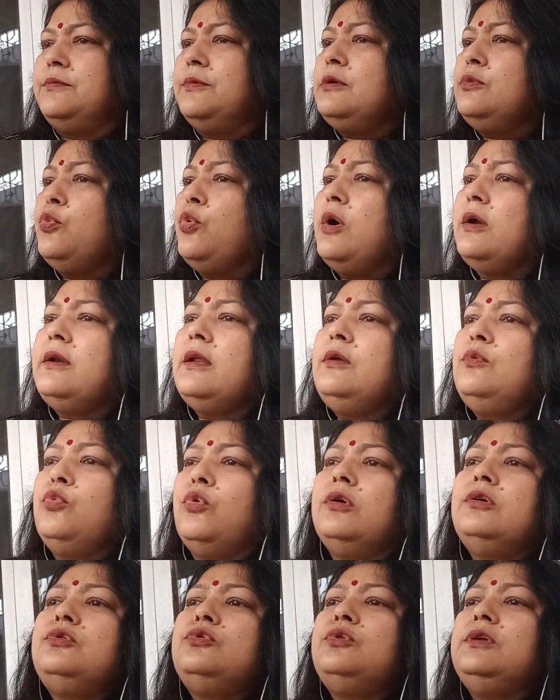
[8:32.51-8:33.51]
But what I
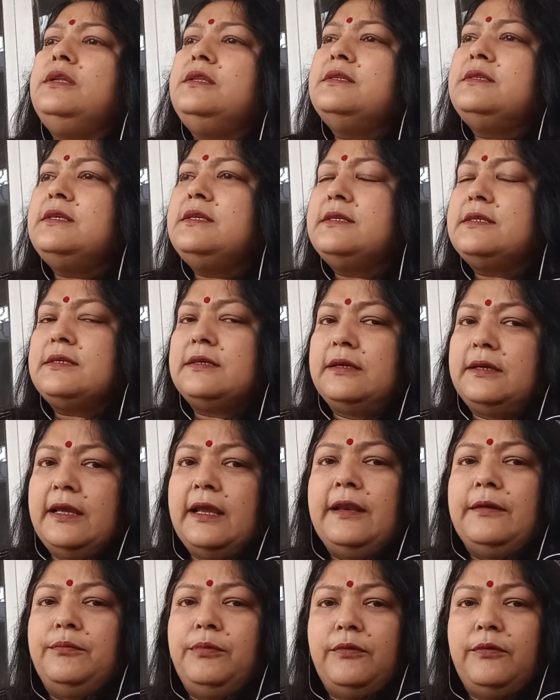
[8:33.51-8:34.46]
want to insist again